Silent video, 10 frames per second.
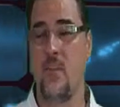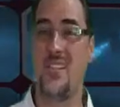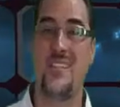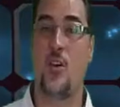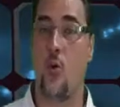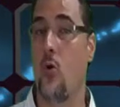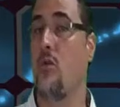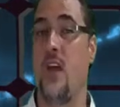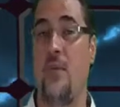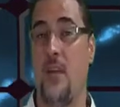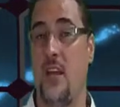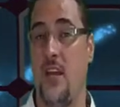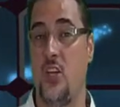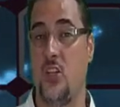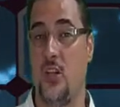This is the core of your
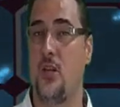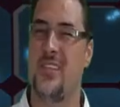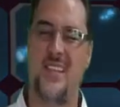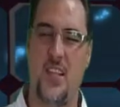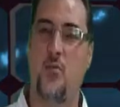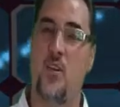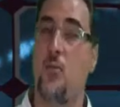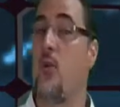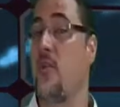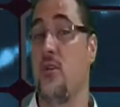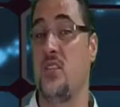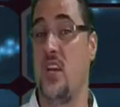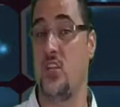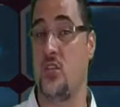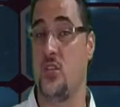application. It contains the three primary
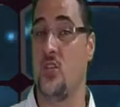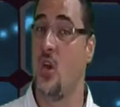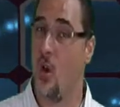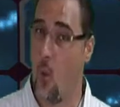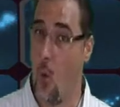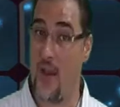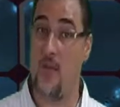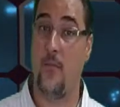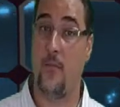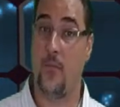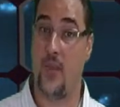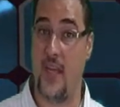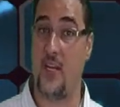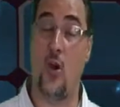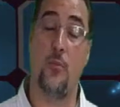sections. 1, the
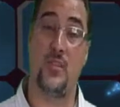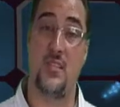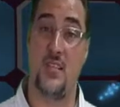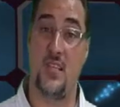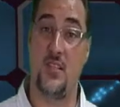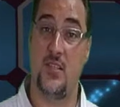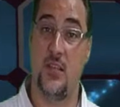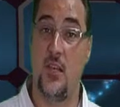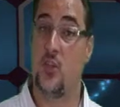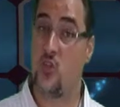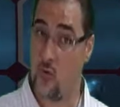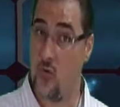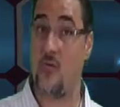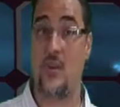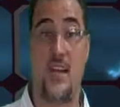edit competencies,
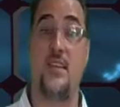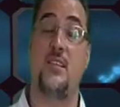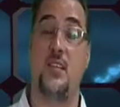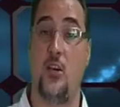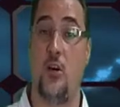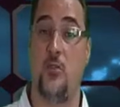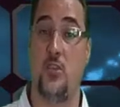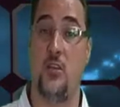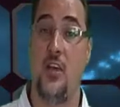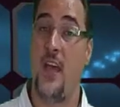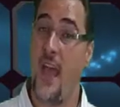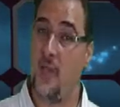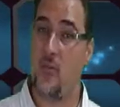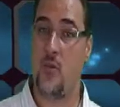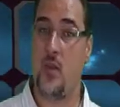2, the data sync option,
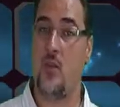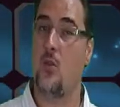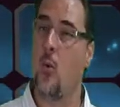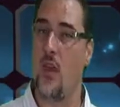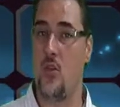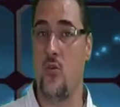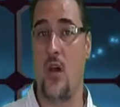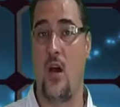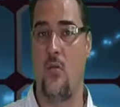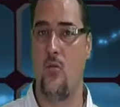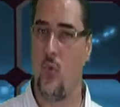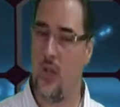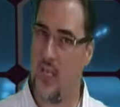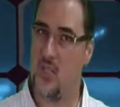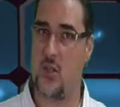and 3, the where you now.
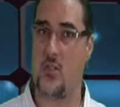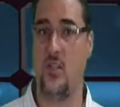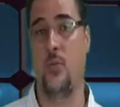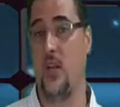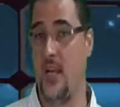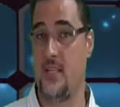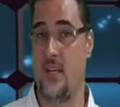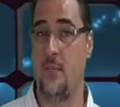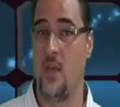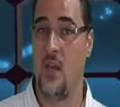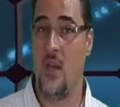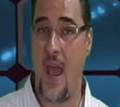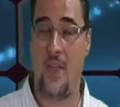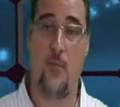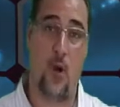We'll get to those a little bit later.
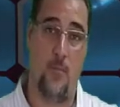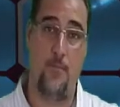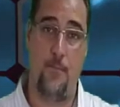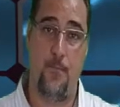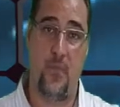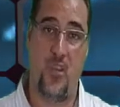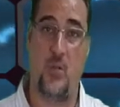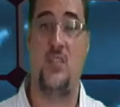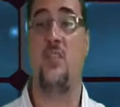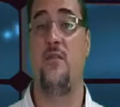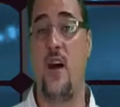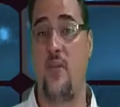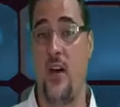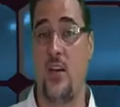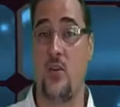At the bottom, you'll see the
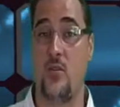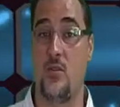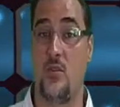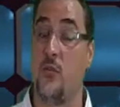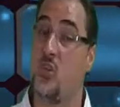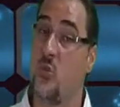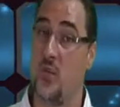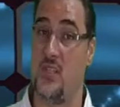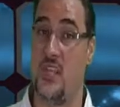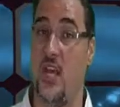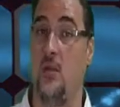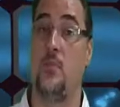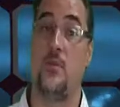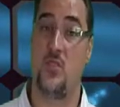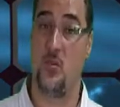5 icons. The first one is the help
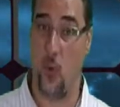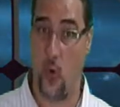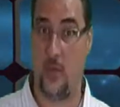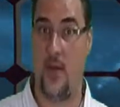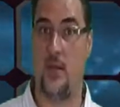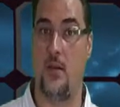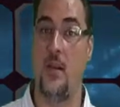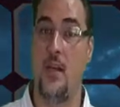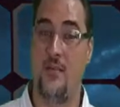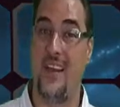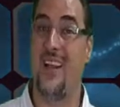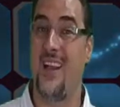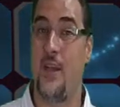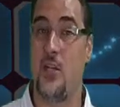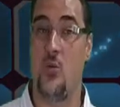support button. That will
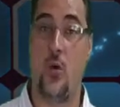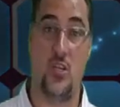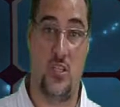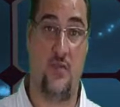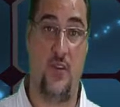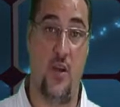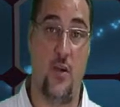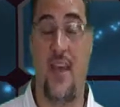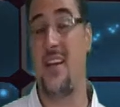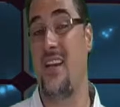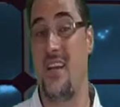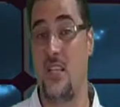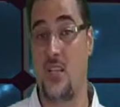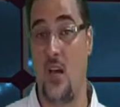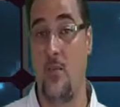allow you to this video again at any
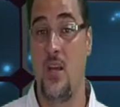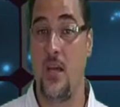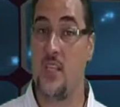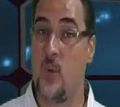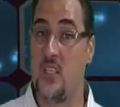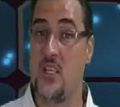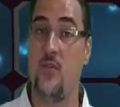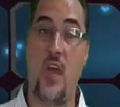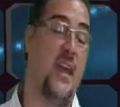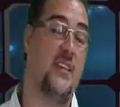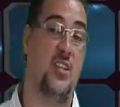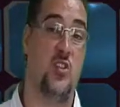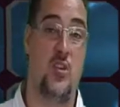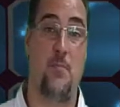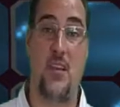time, as well as give you access
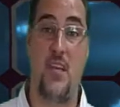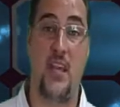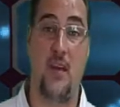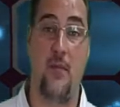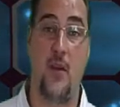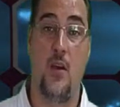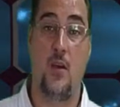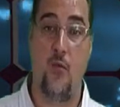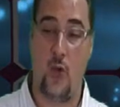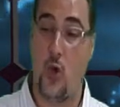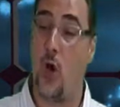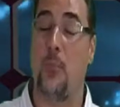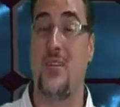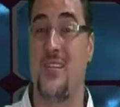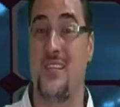to the PDF for your
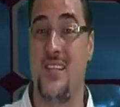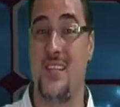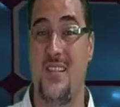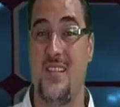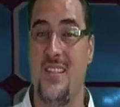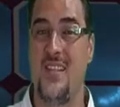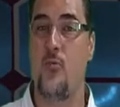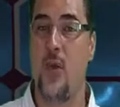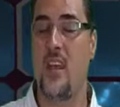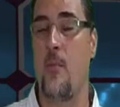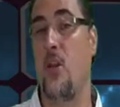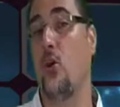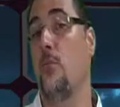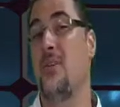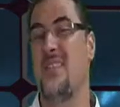competencies. This is the recommended
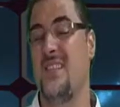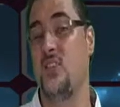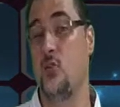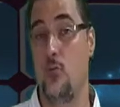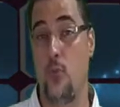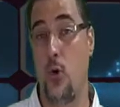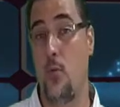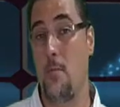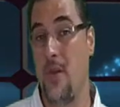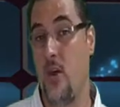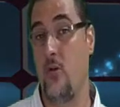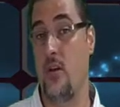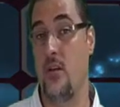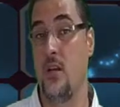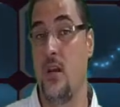competencies to do per
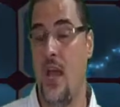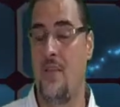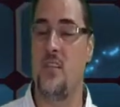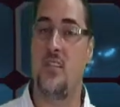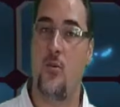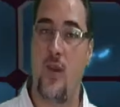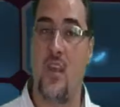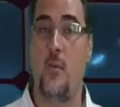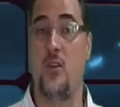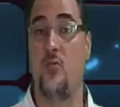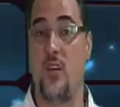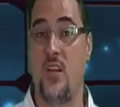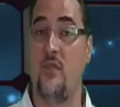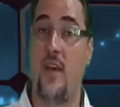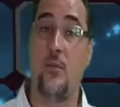period, and this is a recommended read
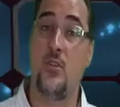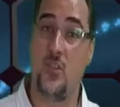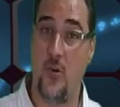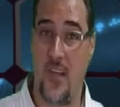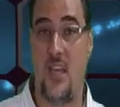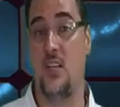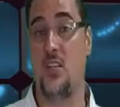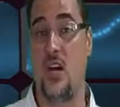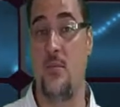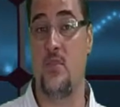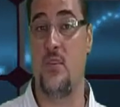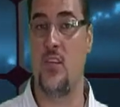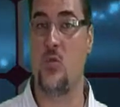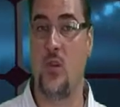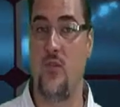and available to you at any times.
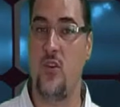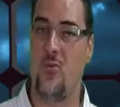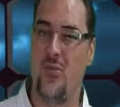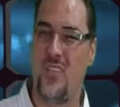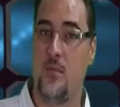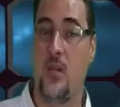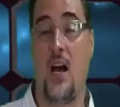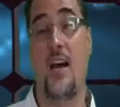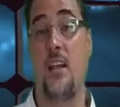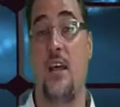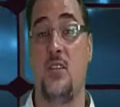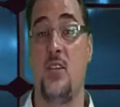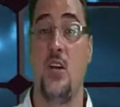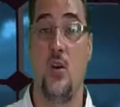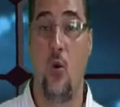This will give you reasonable
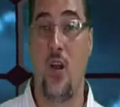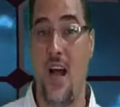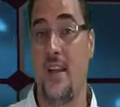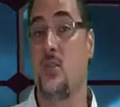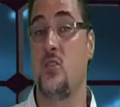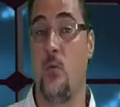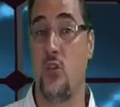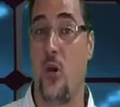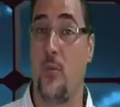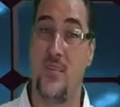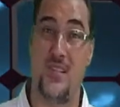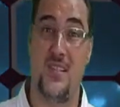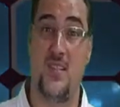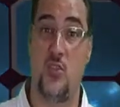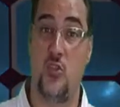guidelines or guidance on which
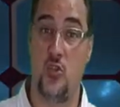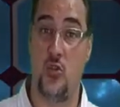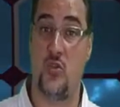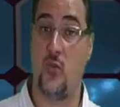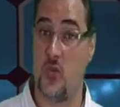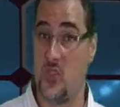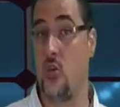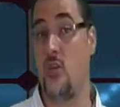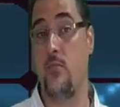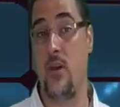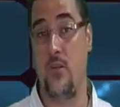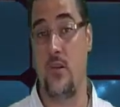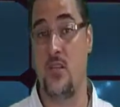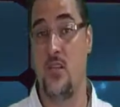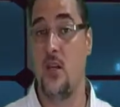competencies to choose for certain
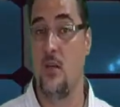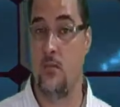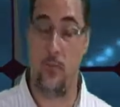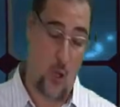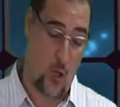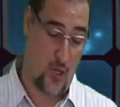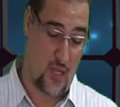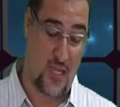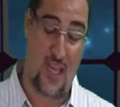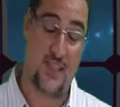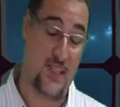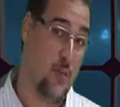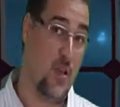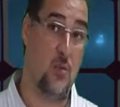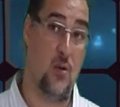periods, both indicating the
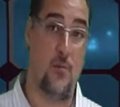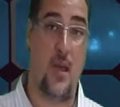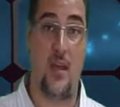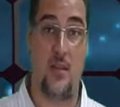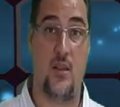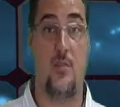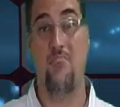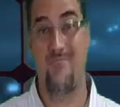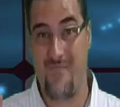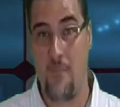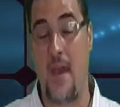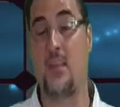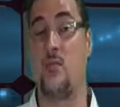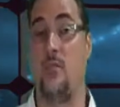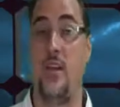minimum and the
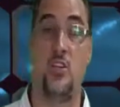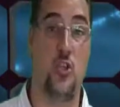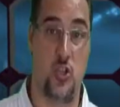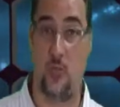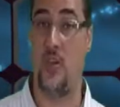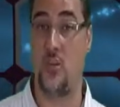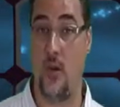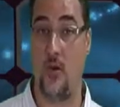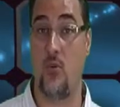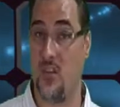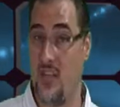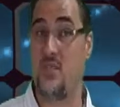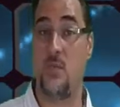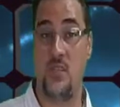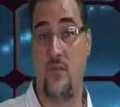maximum that you should be doing within that
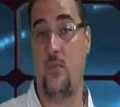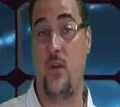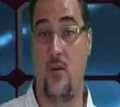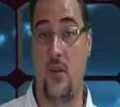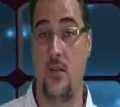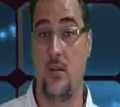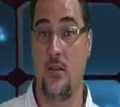specific period.